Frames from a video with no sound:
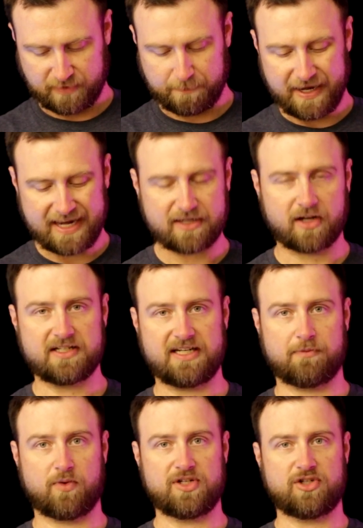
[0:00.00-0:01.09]
depend on
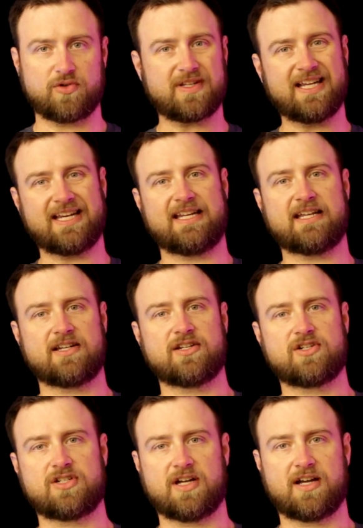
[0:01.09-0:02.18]
someone to get
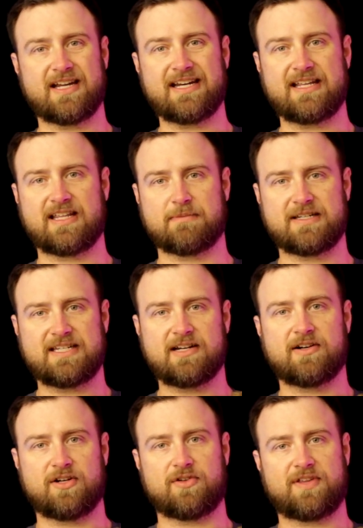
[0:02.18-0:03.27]
into any of the
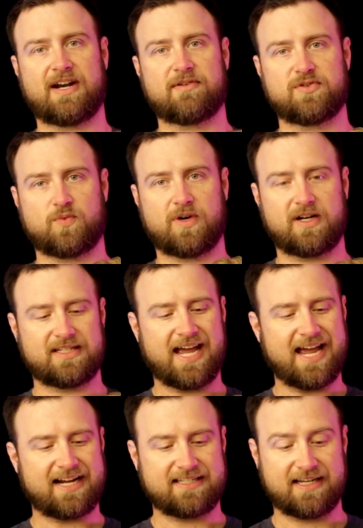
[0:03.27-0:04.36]
material that I was wanting to
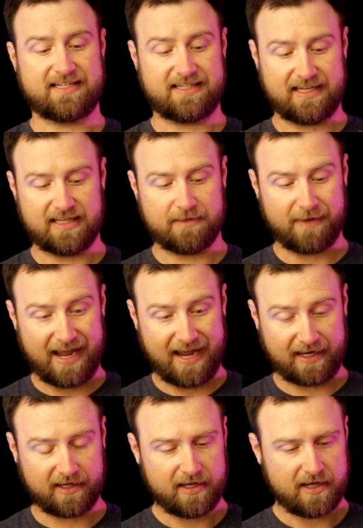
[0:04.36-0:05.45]
access in the
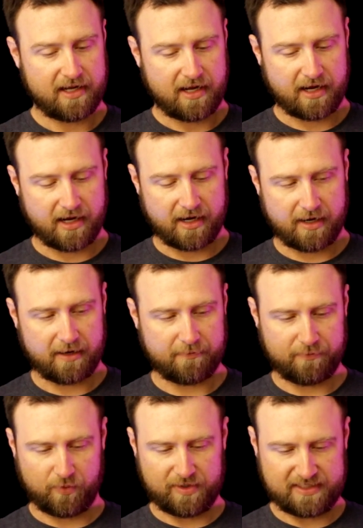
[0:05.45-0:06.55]
bag.
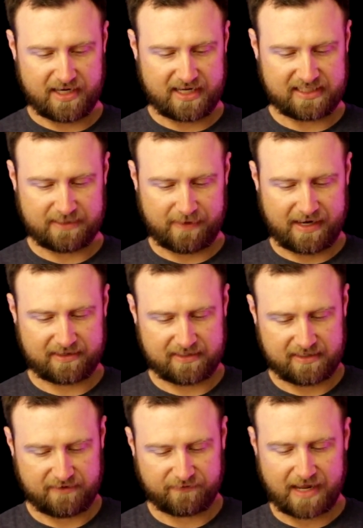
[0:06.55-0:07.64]
What's nice about
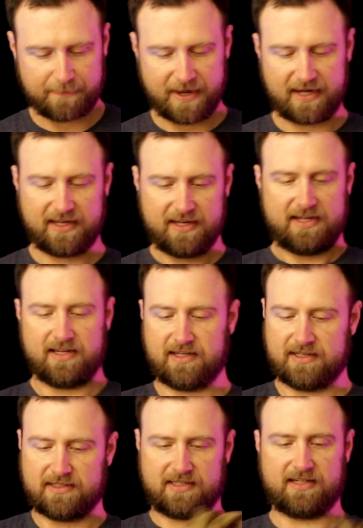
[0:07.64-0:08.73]
the flat pack
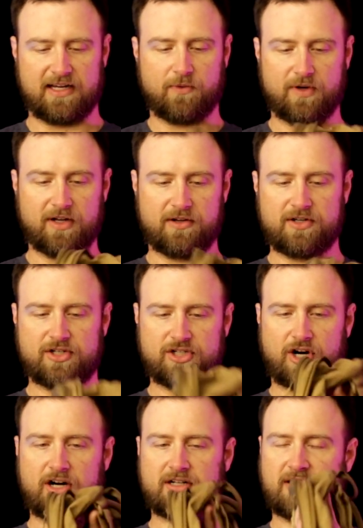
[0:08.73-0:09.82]
is it will
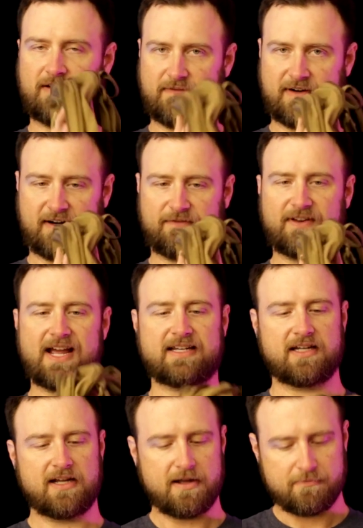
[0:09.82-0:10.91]
start very
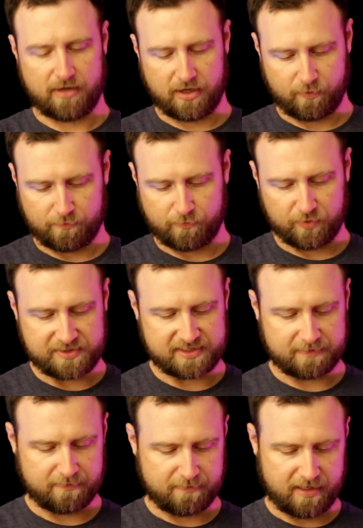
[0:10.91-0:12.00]
flat, but with
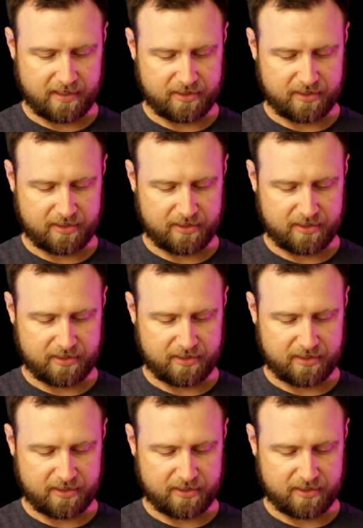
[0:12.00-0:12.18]
some